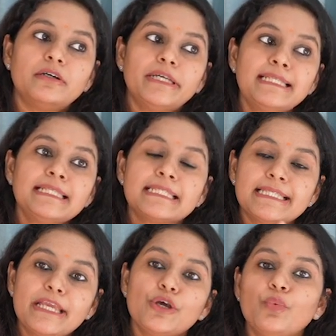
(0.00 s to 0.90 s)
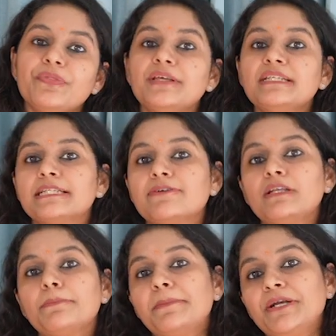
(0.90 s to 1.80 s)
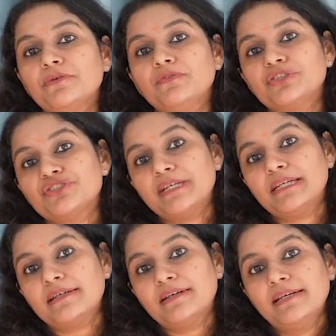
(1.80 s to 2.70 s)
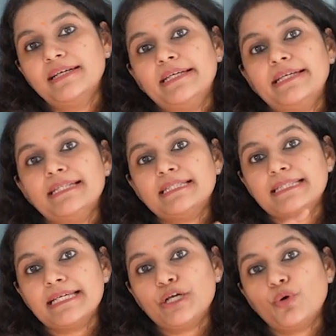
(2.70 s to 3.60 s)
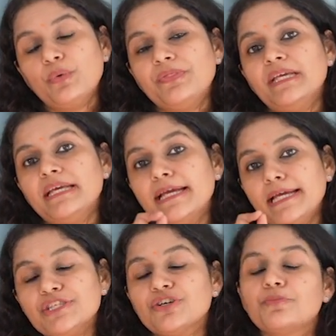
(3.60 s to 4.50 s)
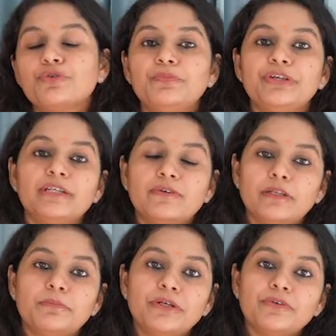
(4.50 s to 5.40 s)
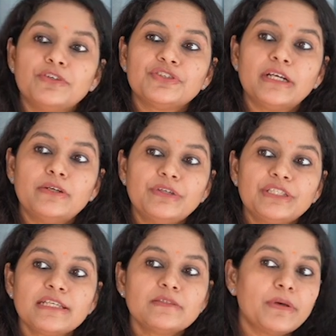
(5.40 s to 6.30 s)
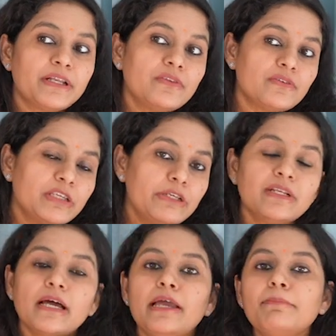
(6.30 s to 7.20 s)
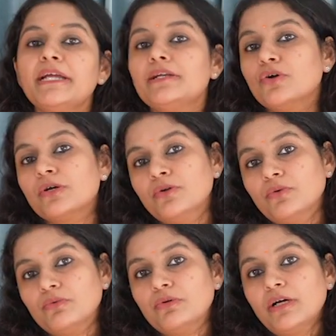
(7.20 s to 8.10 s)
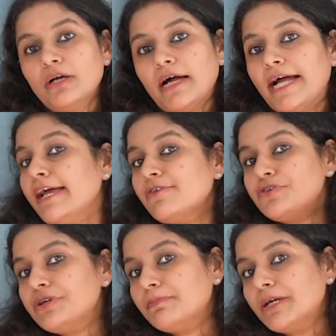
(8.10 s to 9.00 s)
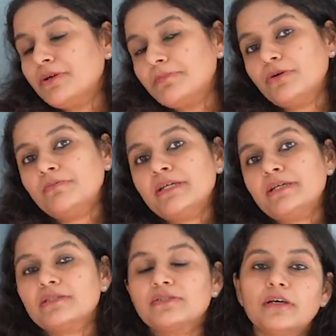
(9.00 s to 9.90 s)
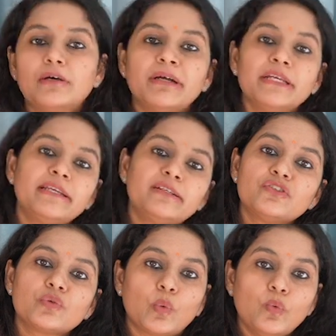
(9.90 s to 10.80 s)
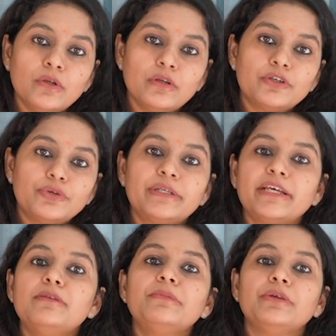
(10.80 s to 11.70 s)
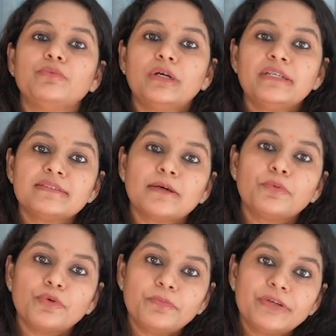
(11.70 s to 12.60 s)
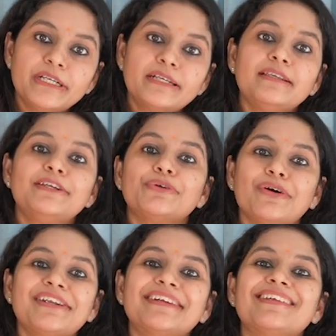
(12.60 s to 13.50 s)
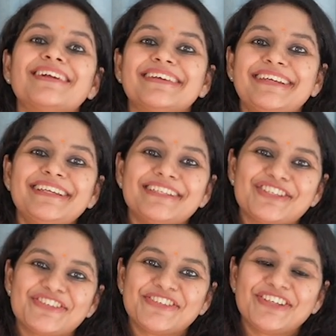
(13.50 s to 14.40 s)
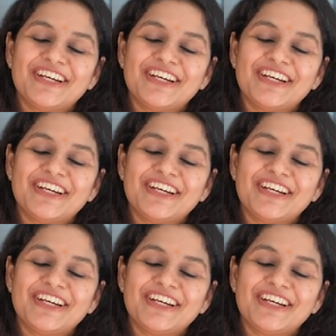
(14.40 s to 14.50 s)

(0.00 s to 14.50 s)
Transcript: in sync with the development of the child, in sync with the age-appropriate development of the child, which as parents, even I might not know. I have to depend upon my kid's school to tell me what is appropriately taught at that age.